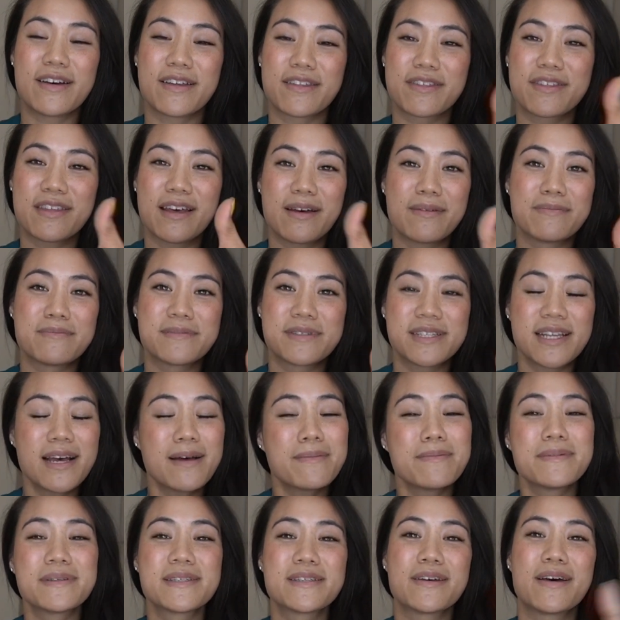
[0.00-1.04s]
a thumbs
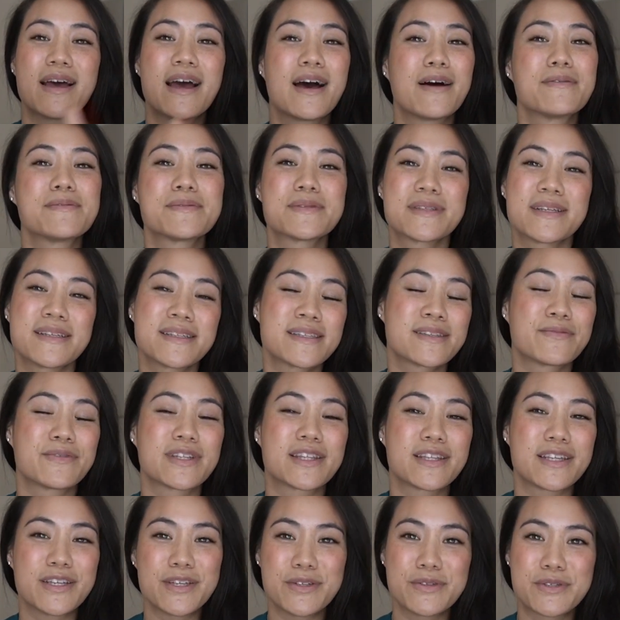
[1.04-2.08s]
up so it helps us with
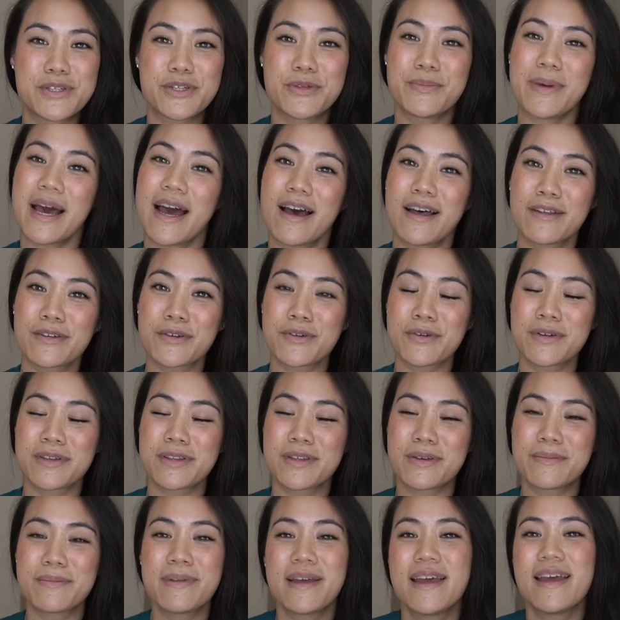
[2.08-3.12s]
the YouTube
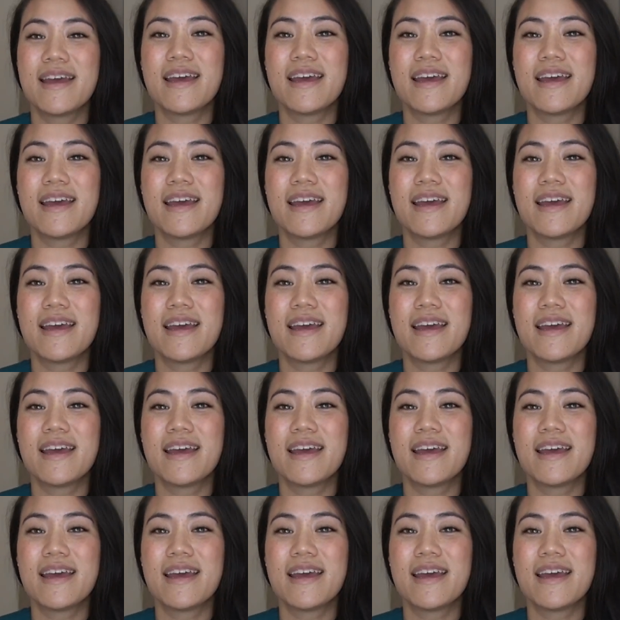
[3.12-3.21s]
algorithm.